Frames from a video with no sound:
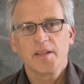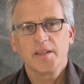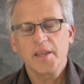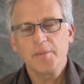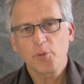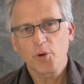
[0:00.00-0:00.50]

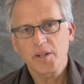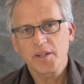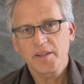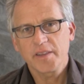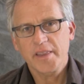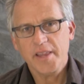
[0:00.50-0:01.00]
The
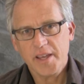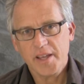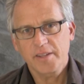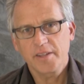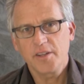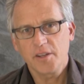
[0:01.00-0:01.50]
important
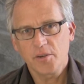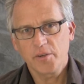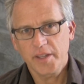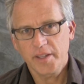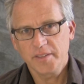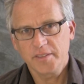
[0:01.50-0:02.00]
thing to know
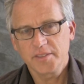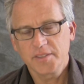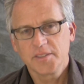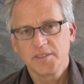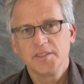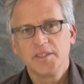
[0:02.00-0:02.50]

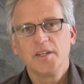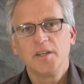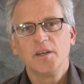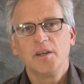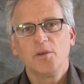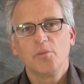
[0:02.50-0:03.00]
is
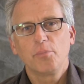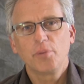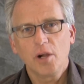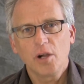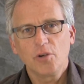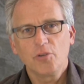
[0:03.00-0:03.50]

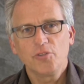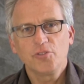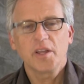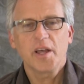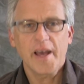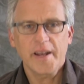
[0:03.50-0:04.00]

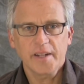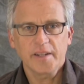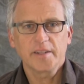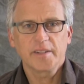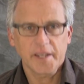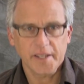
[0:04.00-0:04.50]
pros
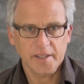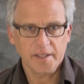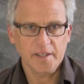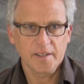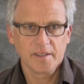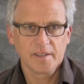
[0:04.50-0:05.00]
edit
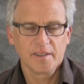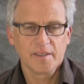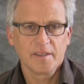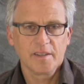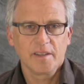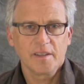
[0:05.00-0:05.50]
tightly,
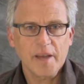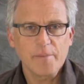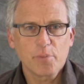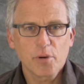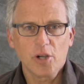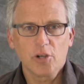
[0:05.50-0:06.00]

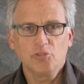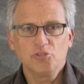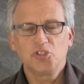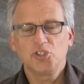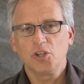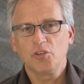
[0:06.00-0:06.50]
and pros
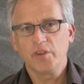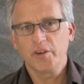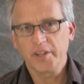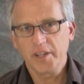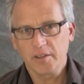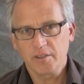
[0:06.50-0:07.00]
show
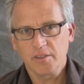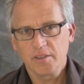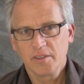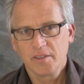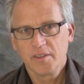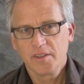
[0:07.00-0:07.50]
very little
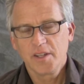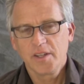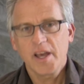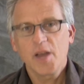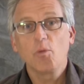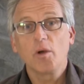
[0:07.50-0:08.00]

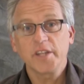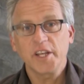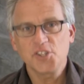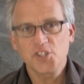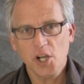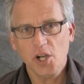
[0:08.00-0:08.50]
and what
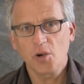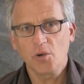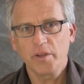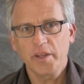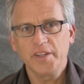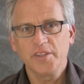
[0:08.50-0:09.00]
they
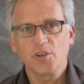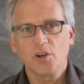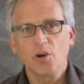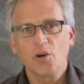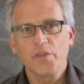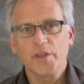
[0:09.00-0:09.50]
show is
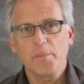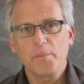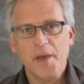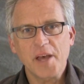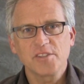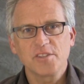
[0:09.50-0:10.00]
all their
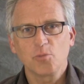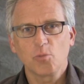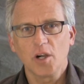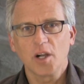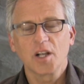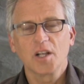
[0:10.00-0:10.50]
best
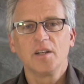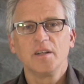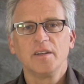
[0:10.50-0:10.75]
work.